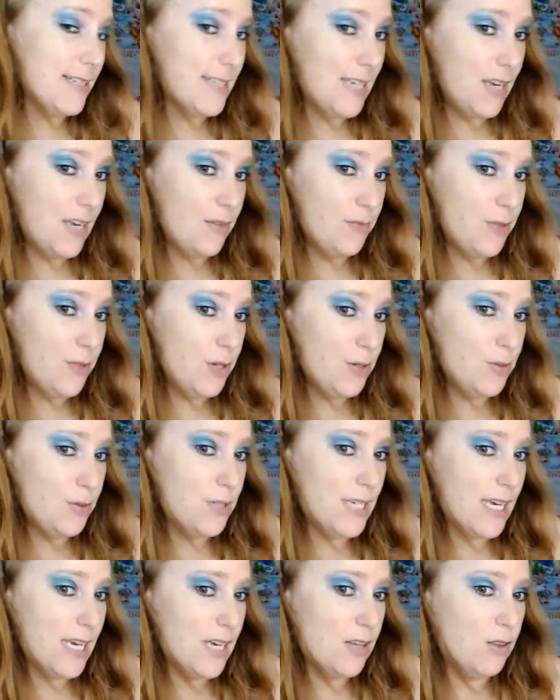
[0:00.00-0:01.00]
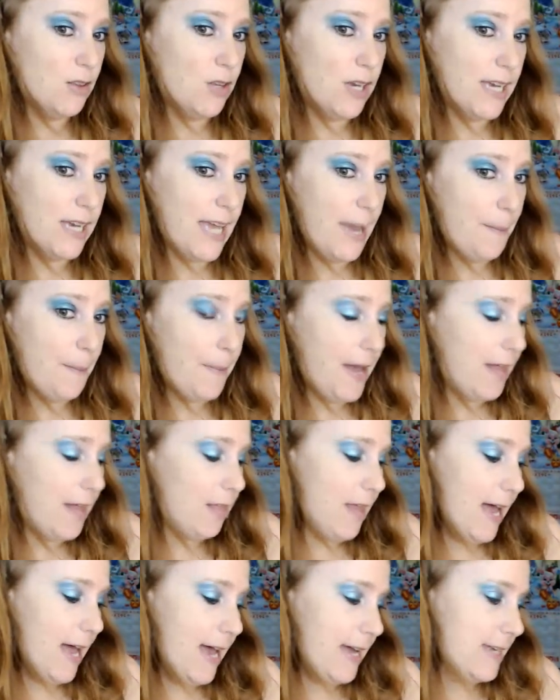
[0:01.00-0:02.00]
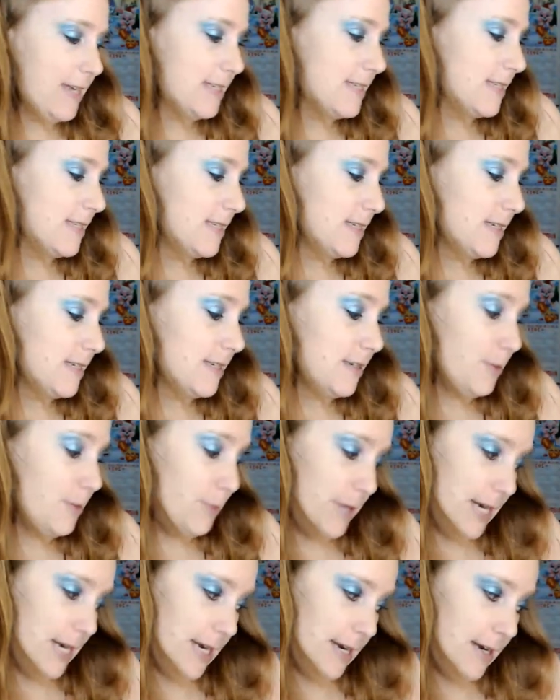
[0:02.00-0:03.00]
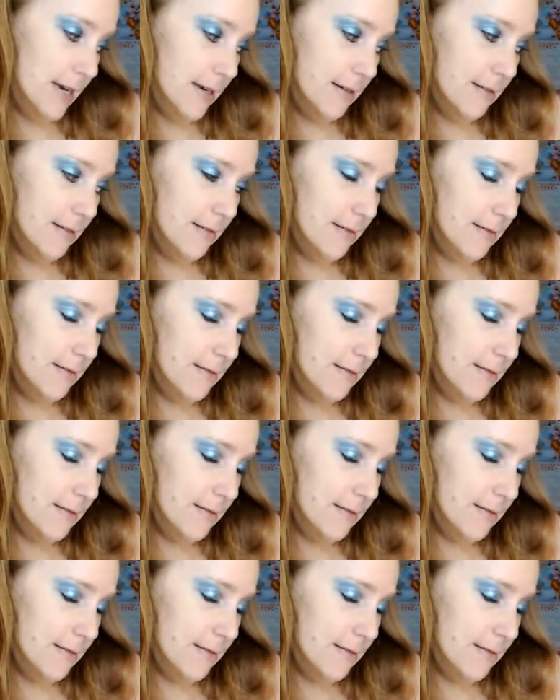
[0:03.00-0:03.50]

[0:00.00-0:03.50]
If you take a look at my last reading,